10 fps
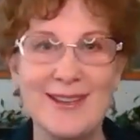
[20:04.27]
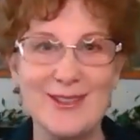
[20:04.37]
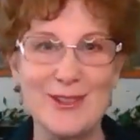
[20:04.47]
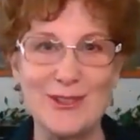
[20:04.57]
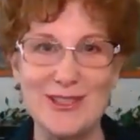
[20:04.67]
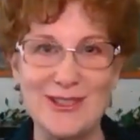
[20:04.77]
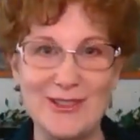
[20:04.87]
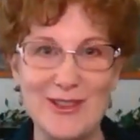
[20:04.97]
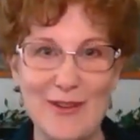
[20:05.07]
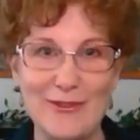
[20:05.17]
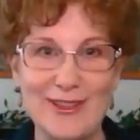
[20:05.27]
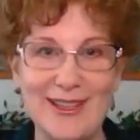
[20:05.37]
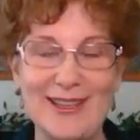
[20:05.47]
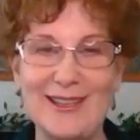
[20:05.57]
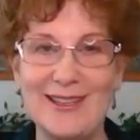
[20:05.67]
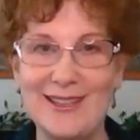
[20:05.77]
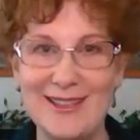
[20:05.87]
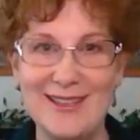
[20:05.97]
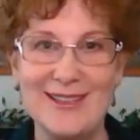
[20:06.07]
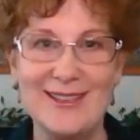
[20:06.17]
So it's this lovely
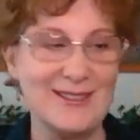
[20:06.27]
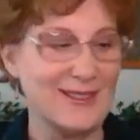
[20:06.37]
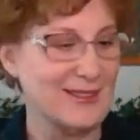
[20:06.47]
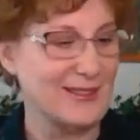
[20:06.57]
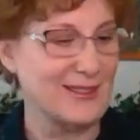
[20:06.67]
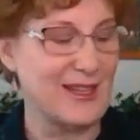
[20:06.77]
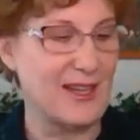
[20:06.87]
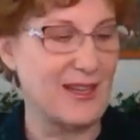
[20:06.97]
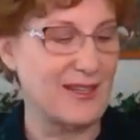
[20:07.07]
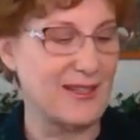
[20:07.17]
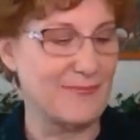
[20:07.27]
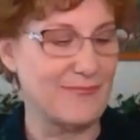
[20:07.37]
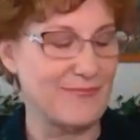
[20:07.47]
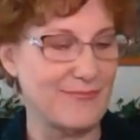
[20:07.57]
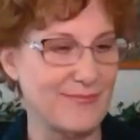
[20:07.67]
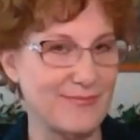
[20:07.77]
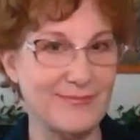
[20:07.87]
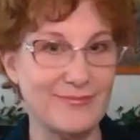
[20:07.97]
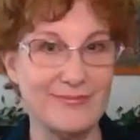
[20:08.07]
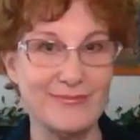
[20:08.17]

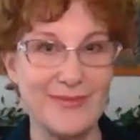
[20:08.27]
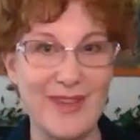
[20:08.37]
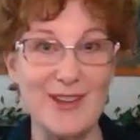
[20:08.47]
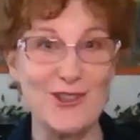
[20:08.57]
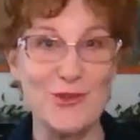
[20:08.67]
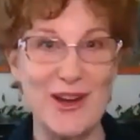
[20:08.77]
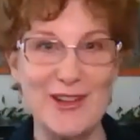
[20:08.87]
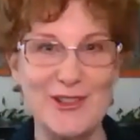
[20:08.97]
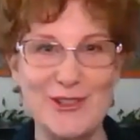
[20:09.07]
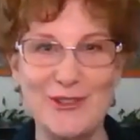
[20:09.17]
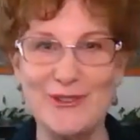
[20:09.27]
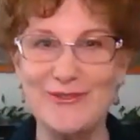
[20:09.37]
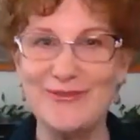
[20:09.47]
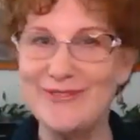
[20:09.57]
catch-22.